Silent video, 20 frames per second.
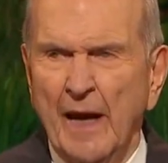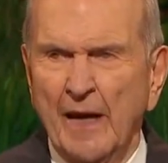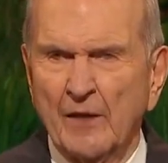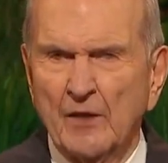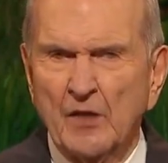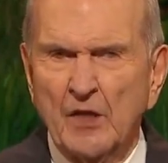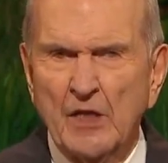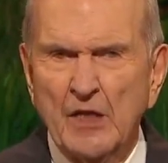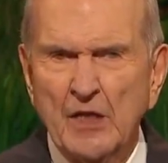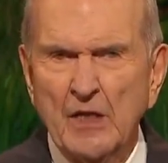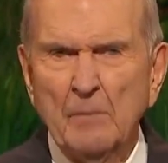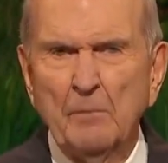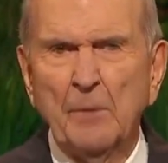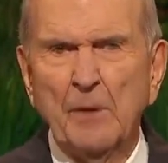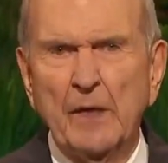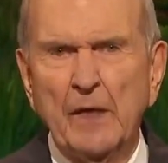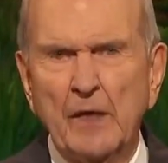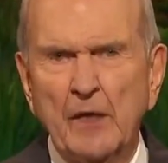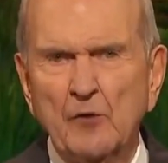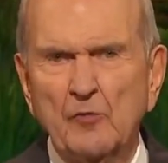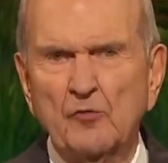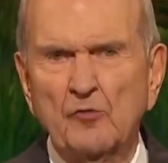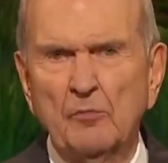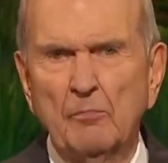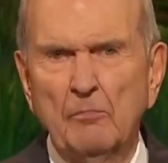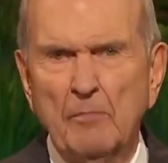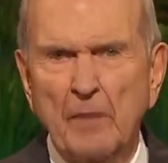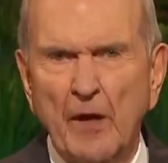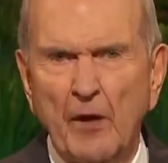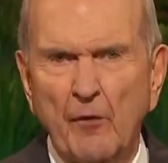and keep
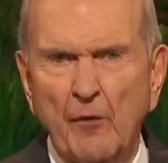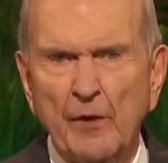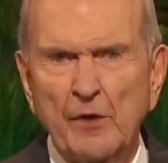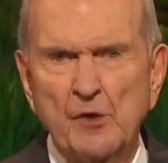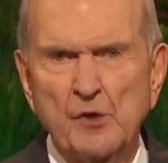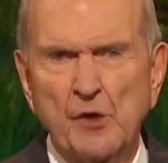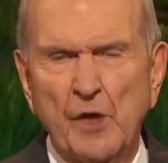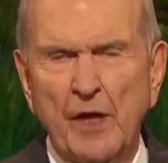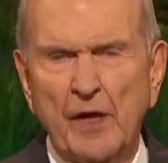his marriage